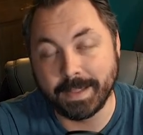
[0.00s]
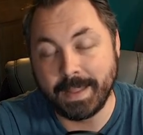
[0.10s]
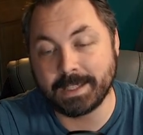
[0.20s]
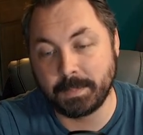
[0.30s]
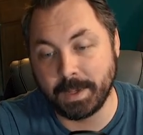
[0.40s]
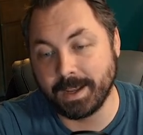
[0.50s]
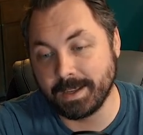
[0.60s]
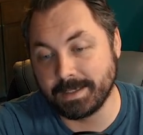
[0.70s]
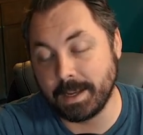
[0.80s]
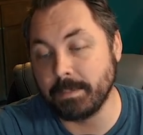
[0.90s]
and that's
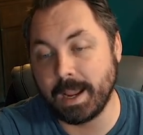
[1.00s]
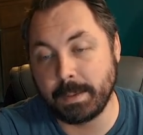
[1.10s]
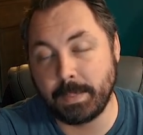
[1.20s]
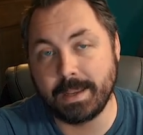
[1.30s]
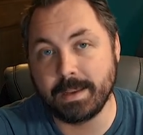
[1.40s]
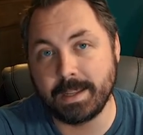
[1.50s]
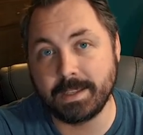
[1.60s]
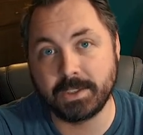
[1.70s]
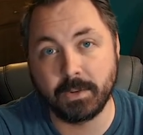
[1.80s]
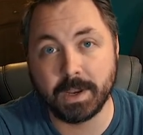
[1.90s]
because, in my opinion,
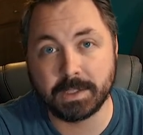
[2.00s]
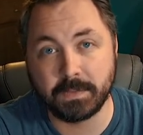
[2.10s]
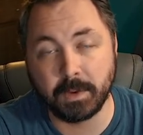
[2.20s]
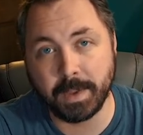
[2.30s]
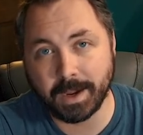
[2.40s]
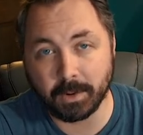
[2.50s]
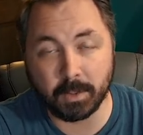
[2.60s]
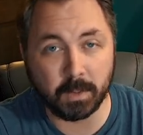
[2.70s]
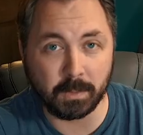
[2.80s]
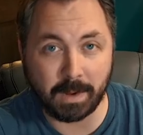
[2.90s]
he's the greatest filmmaker
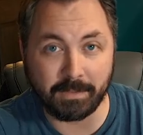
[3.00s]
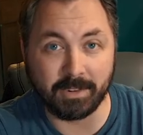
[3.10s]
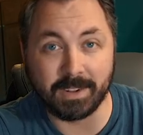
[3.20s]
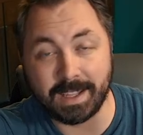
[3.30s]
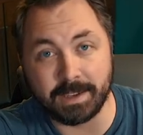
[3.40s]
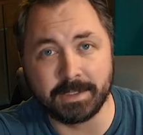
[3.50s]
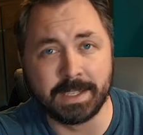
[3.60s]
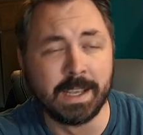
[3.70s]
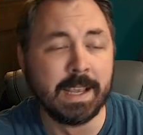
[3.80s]
who ever lived.